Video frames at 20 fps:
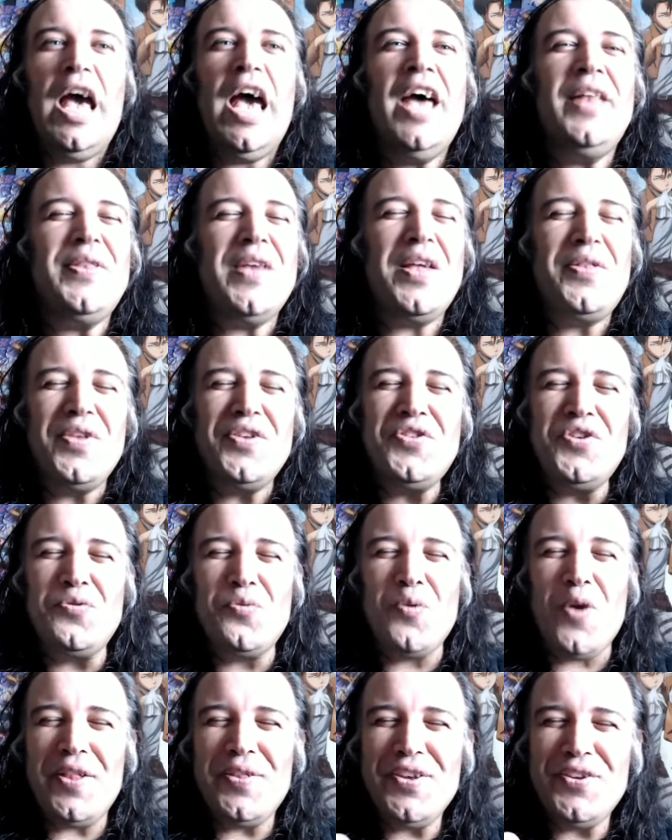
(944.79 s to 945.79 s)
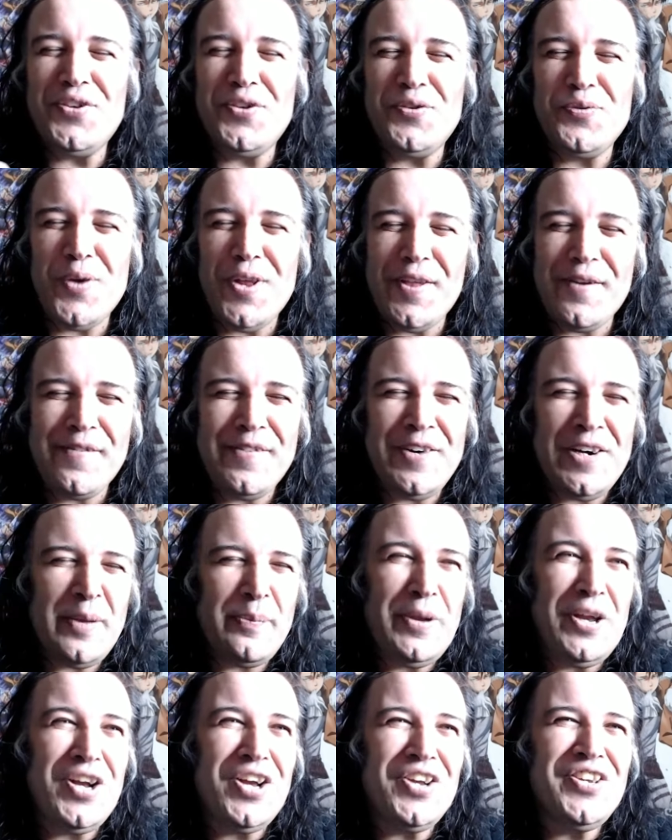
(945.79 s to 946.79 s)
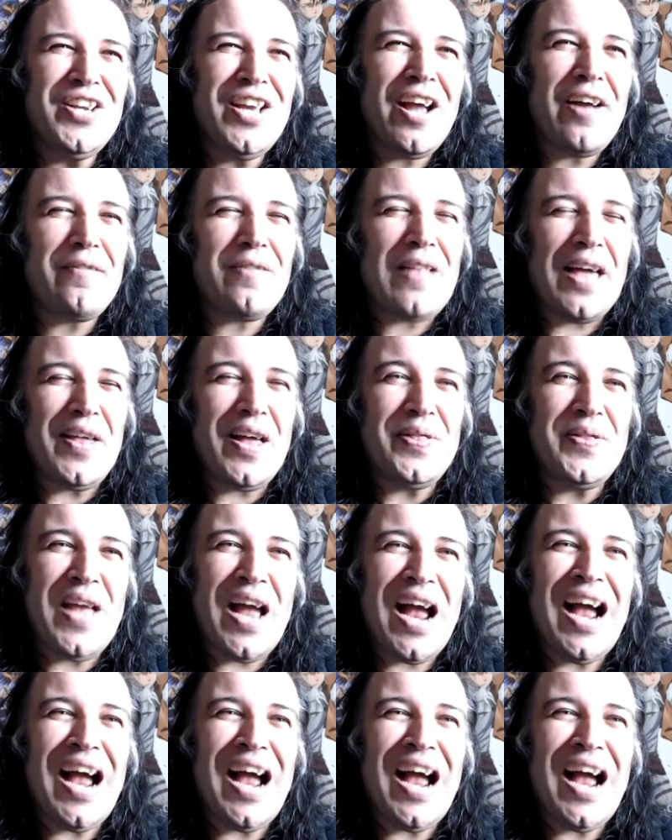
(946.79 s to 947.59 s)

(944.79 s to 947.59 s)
and then this is this is really funny because you have like the